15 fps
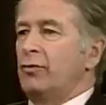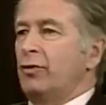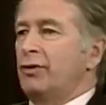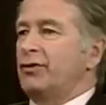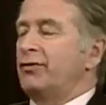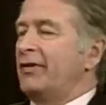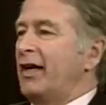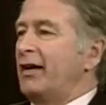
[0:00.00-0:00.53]
of what
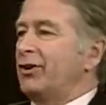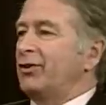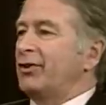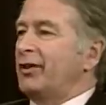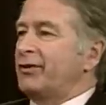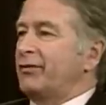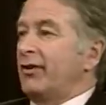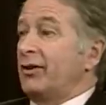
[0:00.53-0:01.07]
to value,
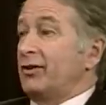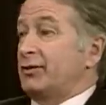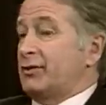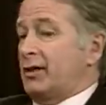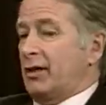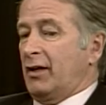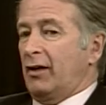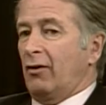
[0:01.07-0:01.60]
not to value, is
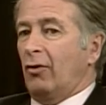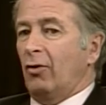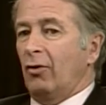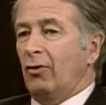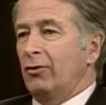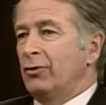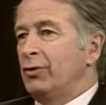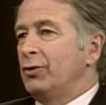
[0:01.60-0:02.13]
a
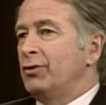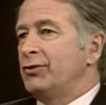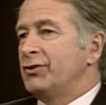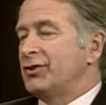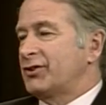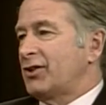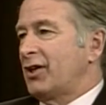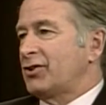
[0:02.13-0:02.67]
whole new
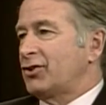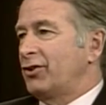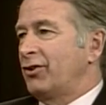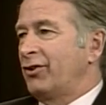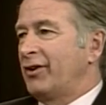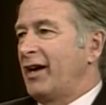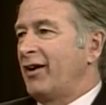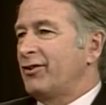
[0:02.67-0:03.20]
discussion
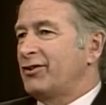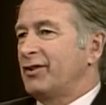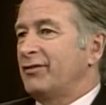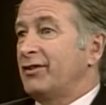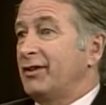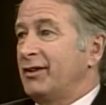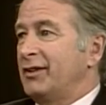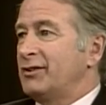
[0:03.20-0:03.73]
or narrative
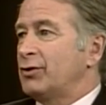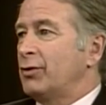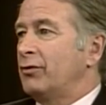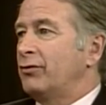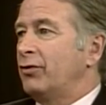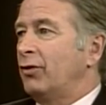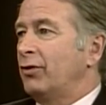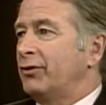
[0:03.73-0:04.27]
that needs to
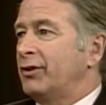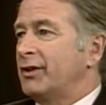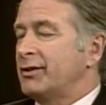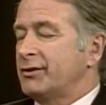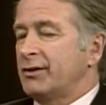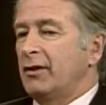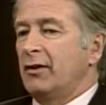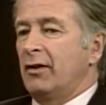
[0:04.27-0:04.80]
unfold,
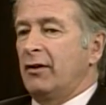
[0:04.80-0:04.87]
because